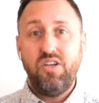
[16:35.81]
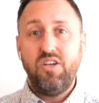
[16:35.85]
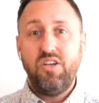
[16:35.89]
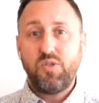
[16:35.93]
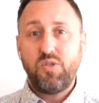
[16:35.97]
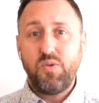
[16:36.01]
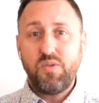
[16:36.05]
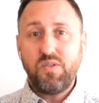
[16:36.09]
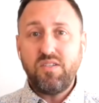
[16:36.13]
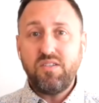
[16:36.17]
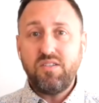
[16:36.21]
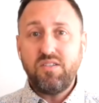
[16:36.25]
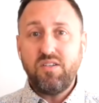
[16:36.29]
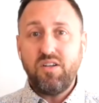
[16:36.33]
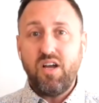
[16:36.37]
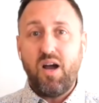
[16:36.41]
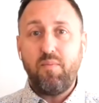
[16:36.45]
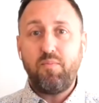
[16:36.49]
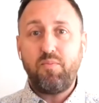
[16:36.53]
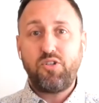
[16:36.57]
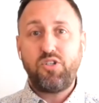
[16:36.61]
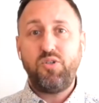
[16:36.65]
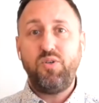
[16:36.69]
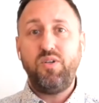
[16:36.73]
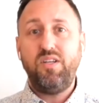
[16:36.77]
So this is an
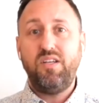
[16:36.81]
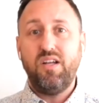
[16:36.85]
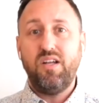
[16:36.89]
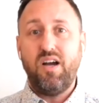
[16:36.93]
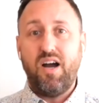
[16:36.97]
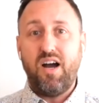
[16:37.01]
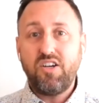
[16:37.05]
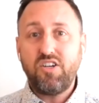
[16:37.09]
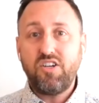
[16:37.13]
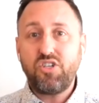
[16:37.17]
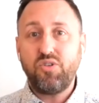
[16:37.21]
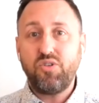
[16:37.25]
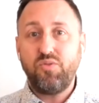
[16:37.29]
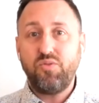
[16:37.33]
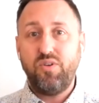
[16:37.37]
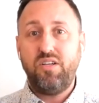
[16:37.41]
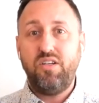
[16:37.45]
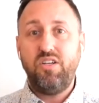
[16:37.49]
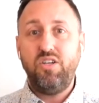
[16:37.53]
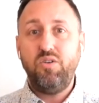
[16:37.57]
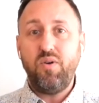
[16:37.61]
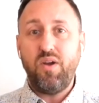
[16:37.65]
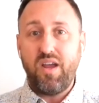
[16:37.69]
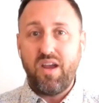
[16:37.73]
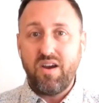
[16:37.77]
opportunity to usher in a
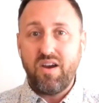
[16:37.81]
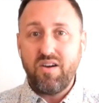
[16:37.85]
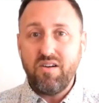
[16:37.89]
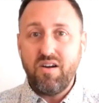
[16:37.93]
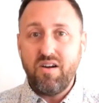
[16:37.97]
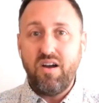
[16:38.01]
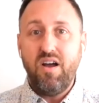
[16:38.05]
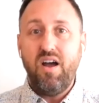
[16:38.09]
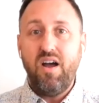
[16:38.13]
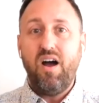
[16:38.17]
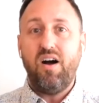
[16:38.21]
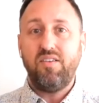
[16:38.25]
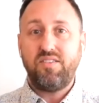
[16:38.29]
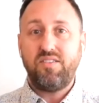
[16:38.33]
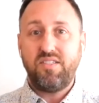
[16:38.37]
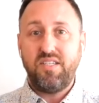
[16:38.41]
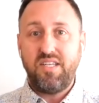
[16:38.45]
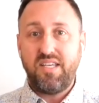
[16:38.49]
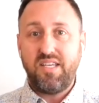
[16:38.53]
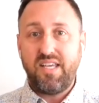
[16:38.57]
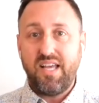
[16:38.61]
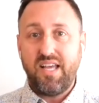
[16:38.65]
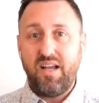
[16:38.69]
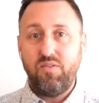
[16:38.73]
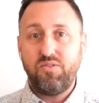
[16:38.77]
new era on city
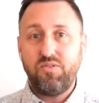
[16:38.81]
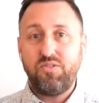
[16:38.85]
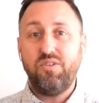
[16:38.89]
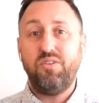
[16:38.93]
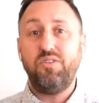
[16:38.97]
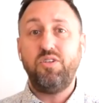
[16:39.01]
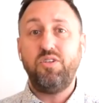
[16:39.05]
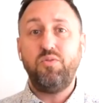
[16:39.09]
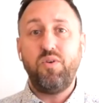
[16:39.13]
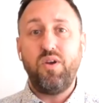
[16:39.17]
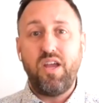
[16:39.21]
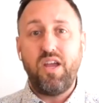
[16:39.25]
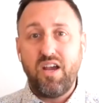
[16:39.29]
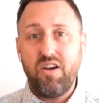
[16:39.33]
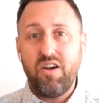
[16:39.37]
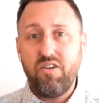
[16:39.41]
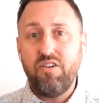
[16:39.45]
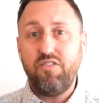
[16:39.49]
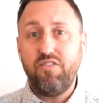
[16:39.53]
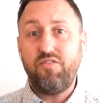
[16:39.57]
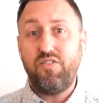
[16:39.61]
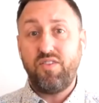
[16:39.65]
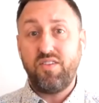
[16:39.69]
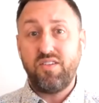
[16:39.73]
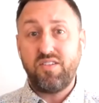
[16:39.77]
council, a new era
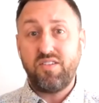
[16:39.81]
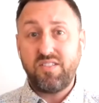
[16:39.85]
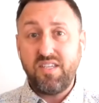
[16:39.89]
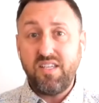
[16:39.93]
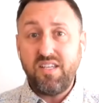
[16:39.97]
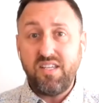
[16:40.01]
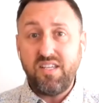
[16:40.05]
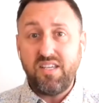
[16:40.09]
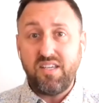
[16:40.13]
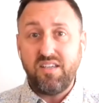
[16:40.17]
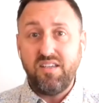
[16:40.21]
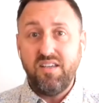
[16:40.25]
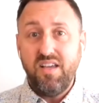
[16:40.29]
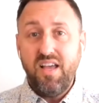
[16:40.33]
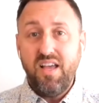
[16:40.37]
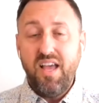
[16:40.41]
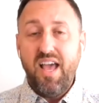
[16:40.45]
for the city.